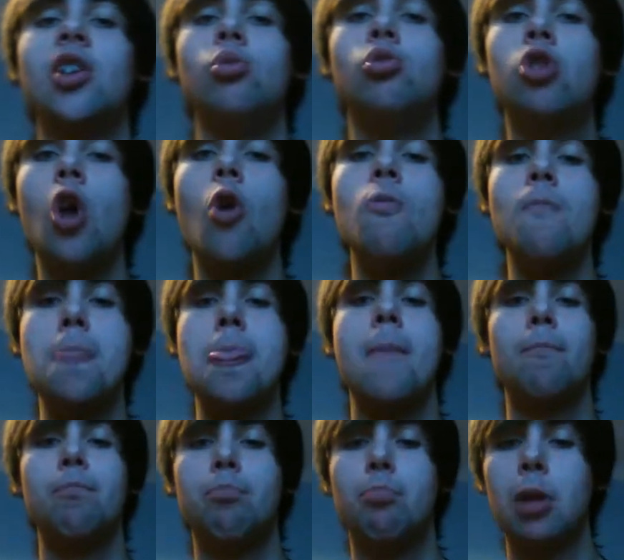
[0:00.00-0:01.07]
You don't
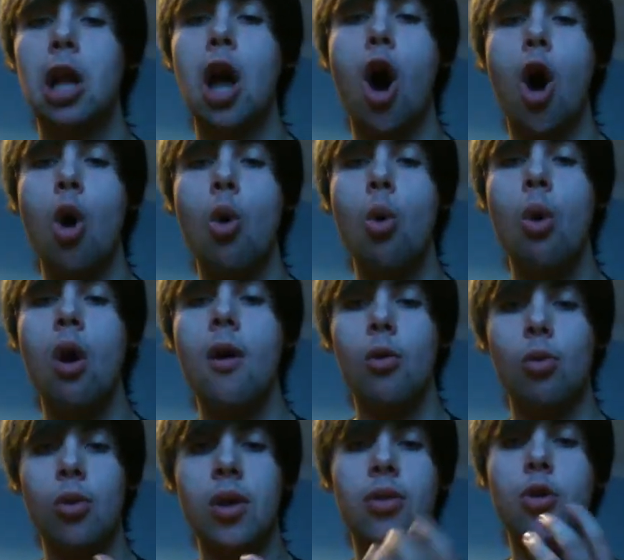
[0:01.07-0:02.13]
blow
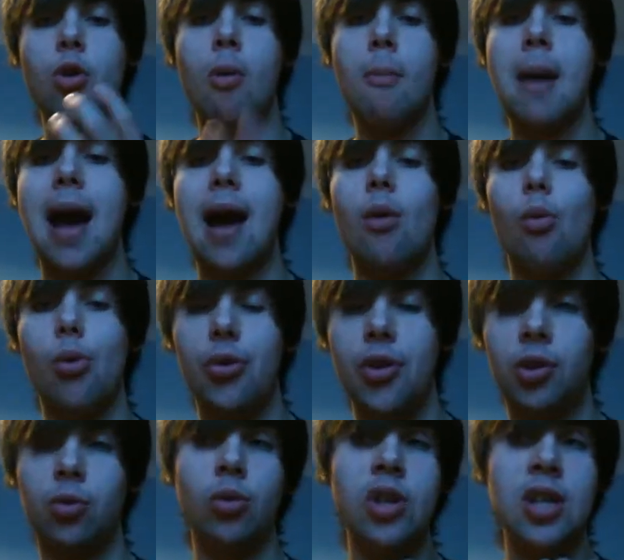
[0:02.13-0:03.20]
with your mouth.
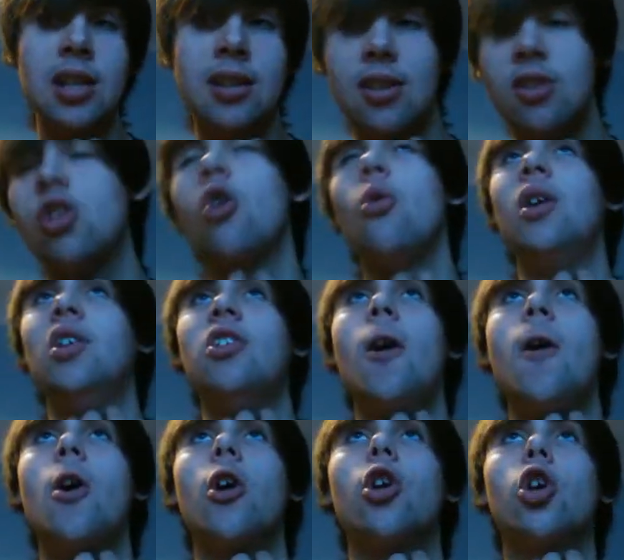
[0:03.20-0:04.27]
It's what you need to do is
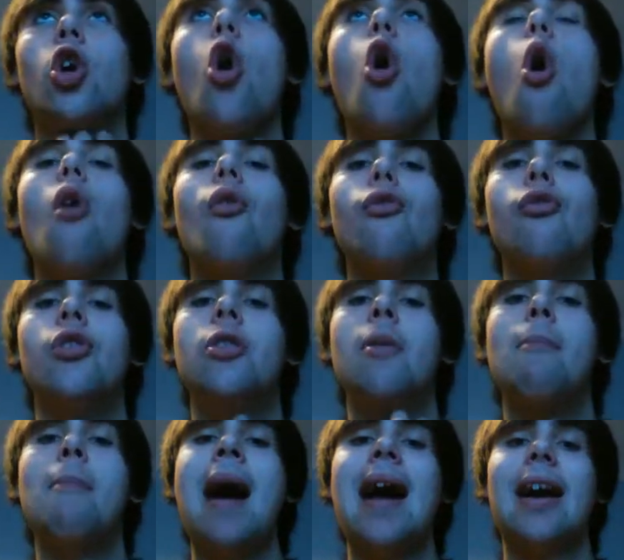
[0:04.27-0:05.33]
cough with the
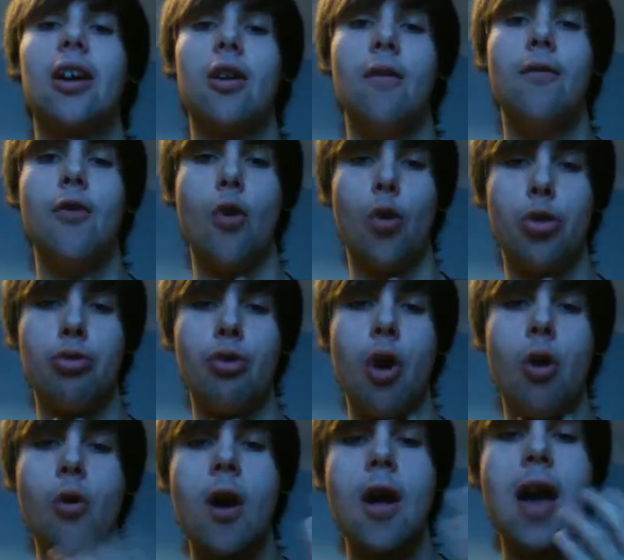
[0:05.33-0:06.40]
back of your
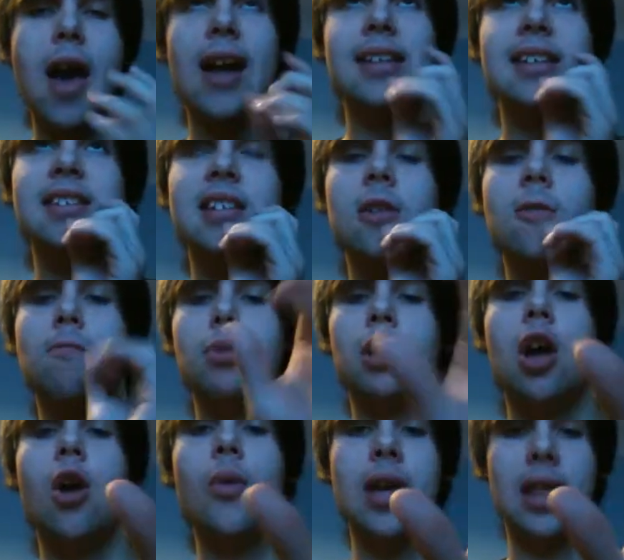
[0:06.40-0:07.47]
throat, and instead of
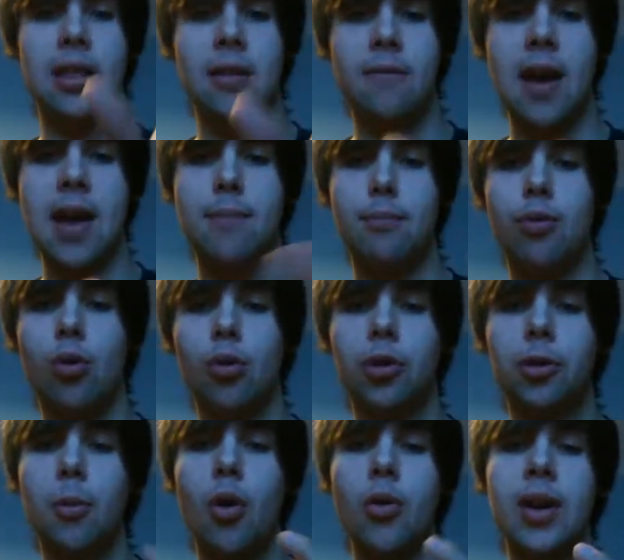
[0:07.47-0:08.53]
blowing the vapor or
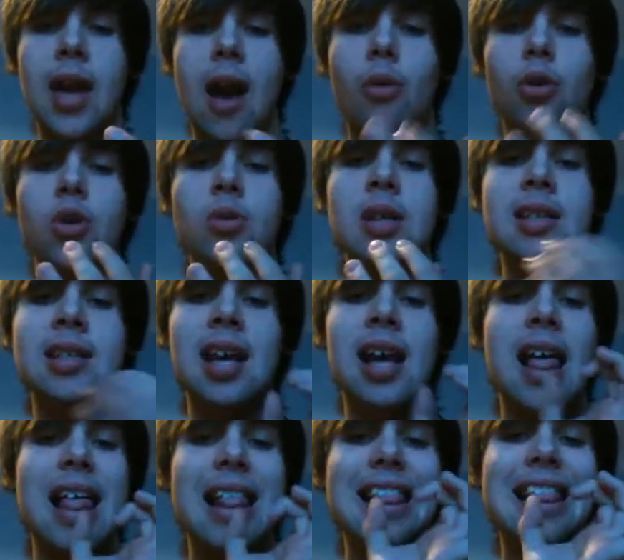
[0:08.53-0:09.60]
smoke out, you need
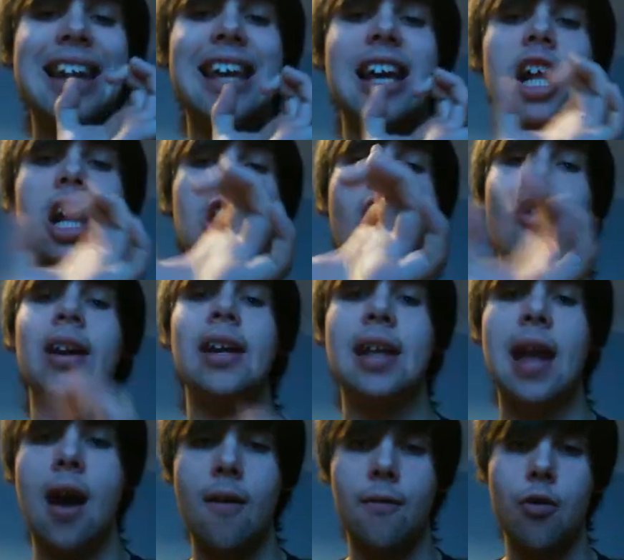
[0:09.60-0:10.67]
to let it glide
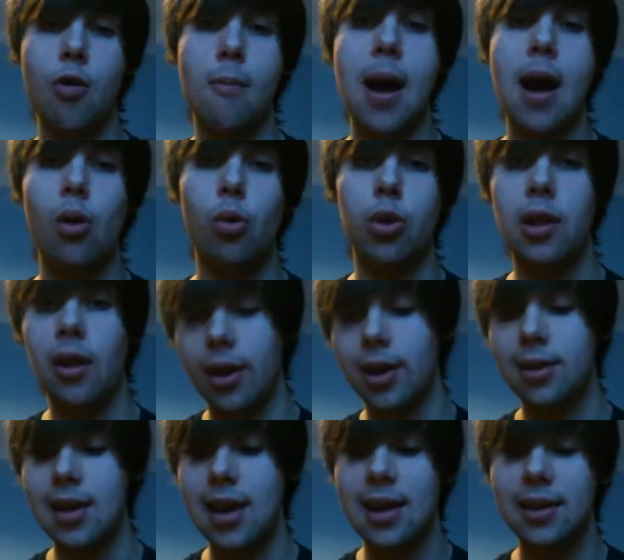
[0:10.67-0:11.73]
out of your mouth
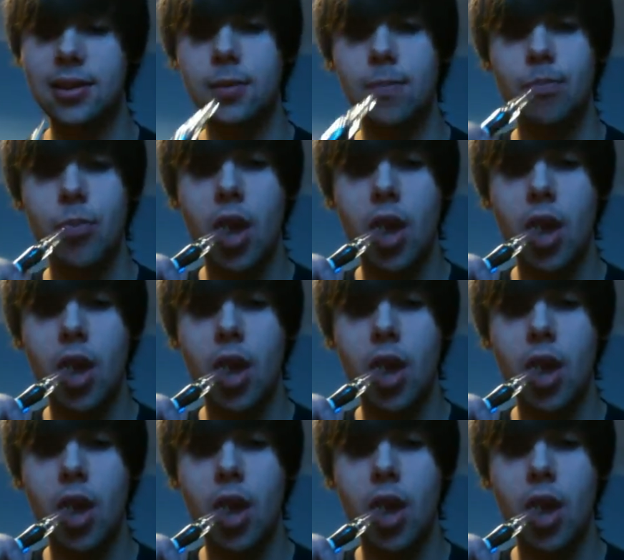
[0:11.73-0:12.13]
like this.